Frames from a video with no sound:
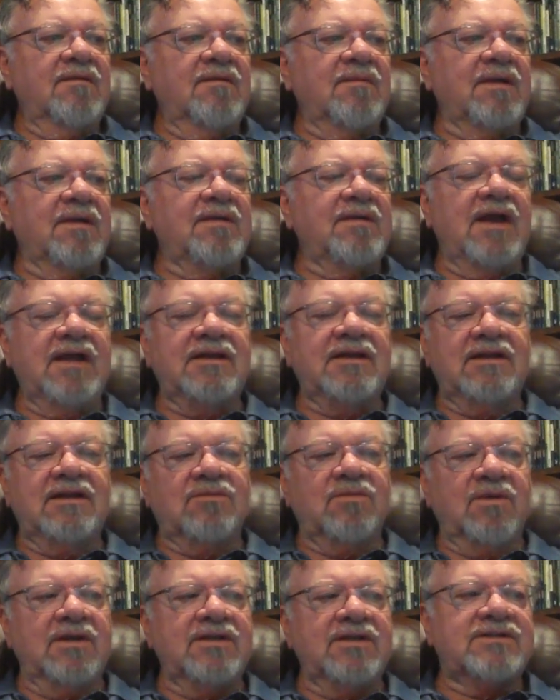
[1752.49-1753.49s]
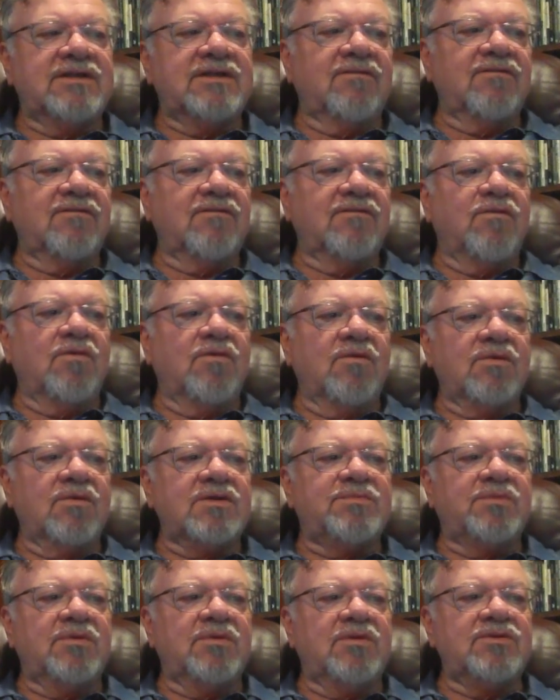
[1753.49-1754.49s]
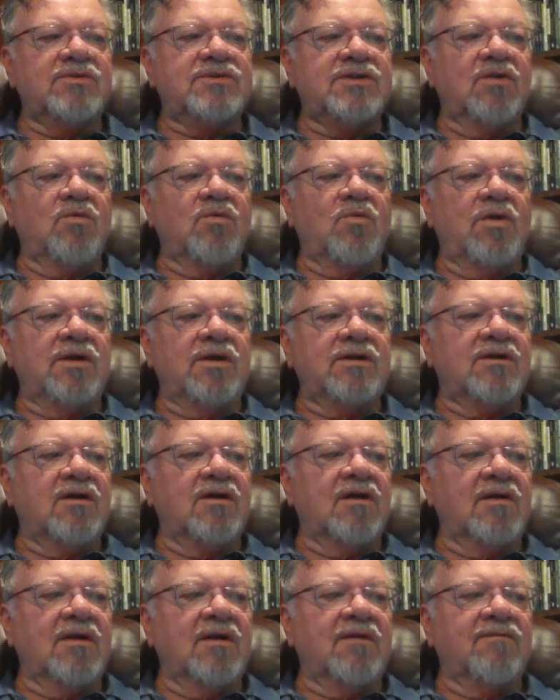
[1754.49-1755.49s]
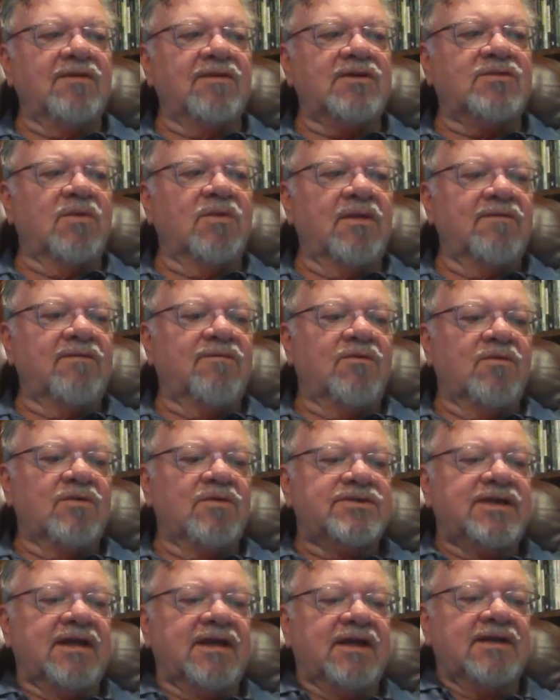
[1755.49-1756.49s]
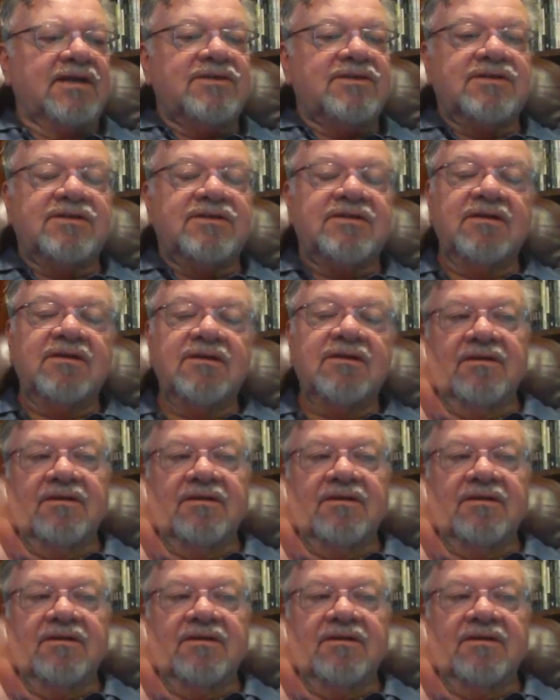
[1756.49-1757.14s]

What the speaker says: By 1927, Ford was producing one car every 24 seconds.